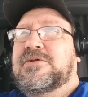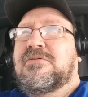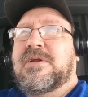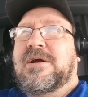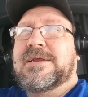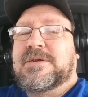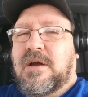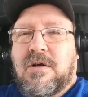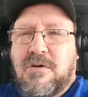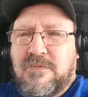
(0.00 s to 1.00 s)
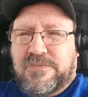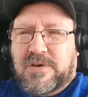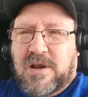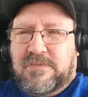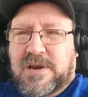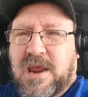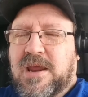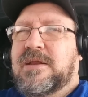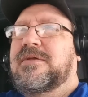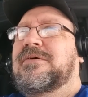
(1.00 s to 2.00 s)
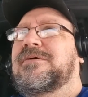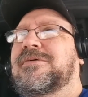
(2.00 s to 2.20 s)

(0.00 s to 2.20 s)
soon I'll get to go home for a couple of days.